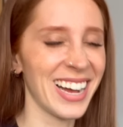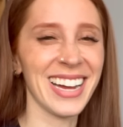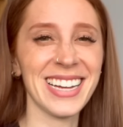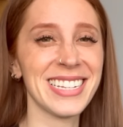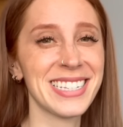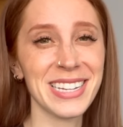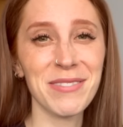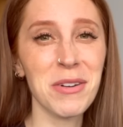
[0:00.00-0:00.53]

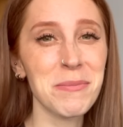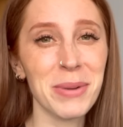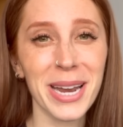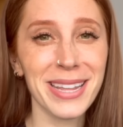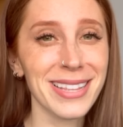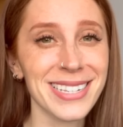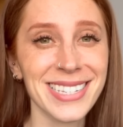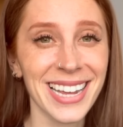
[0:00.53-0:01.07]
It's even
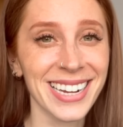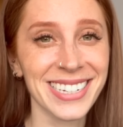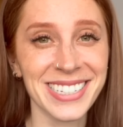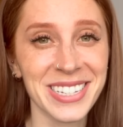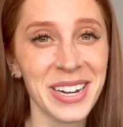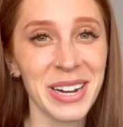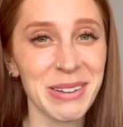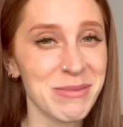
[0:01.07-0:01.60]
better the second
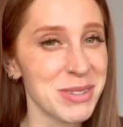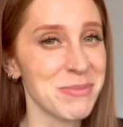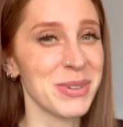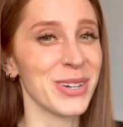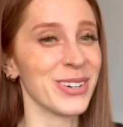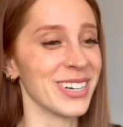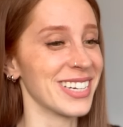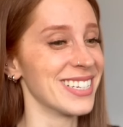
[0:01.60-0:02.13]
time, to be
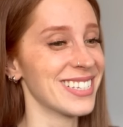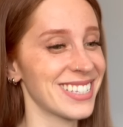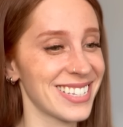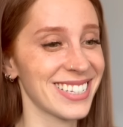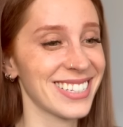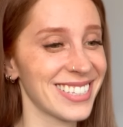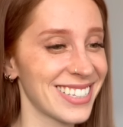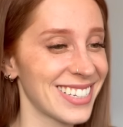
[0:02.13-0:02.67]
honest.
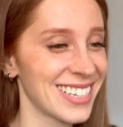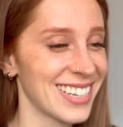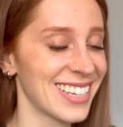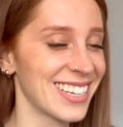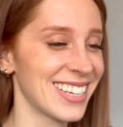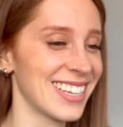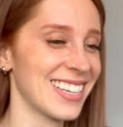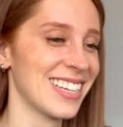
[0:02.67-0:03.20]

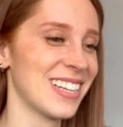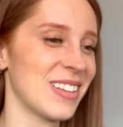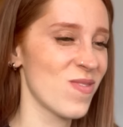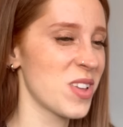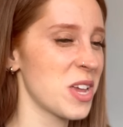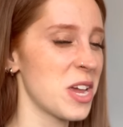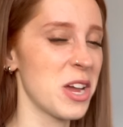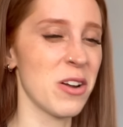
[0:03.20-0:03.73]

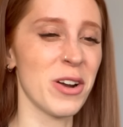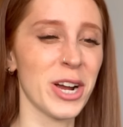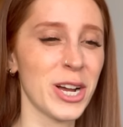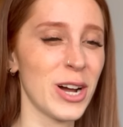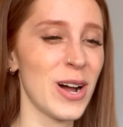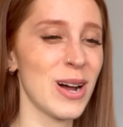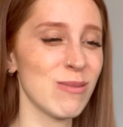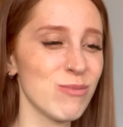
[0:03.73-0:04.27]
Here it
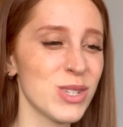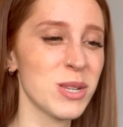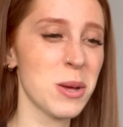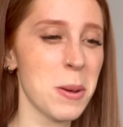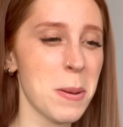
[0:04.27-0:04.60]
comes.